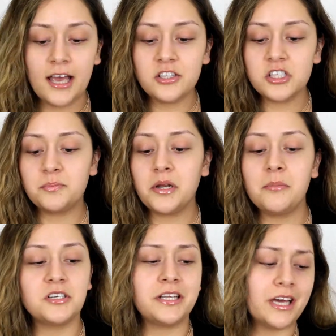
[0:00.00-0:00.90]
It's just pretty
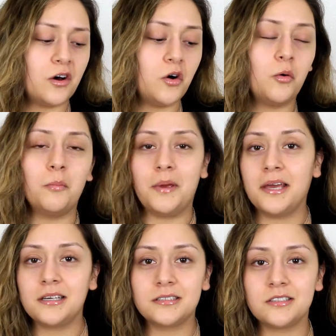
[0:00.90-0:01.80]
much like a whole mix.